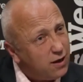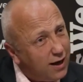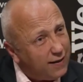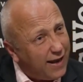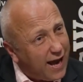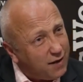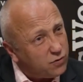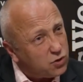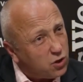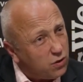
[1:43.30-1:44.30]
and they
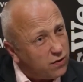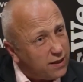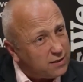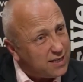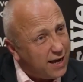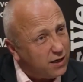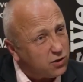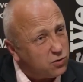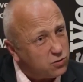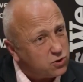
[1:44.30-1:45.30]
haven't got the
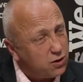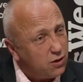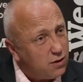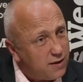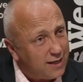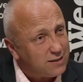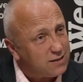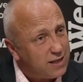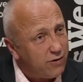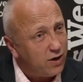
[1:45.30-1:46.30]
technicals
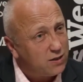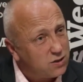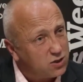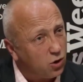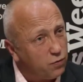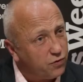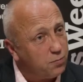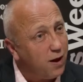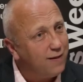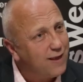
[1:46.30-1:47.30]
necessarily to solve them.
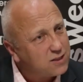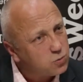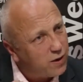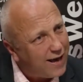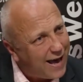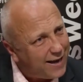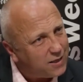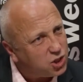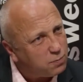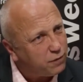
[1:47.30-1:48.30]
That's where
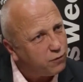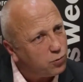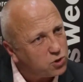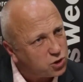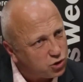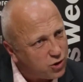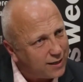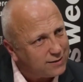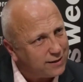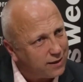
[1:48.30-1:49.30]
energy performance
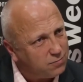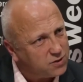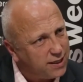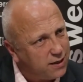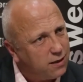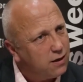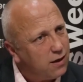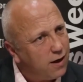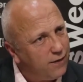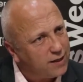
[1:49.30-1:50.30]
contracting comes in,
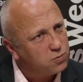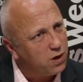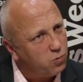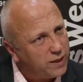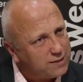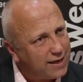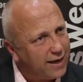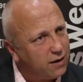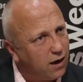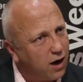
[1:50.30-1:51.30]
and that's where we
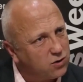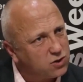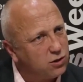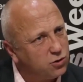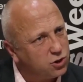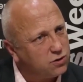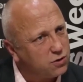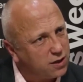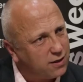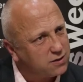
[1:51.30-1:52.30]
take our solution
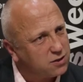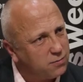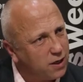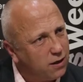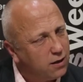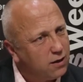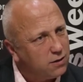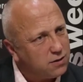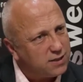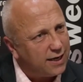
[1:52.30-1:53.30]
to the customer
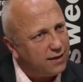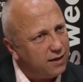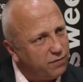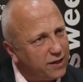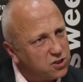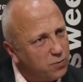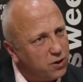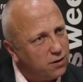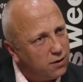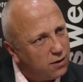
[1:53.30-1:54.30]
to take the investment,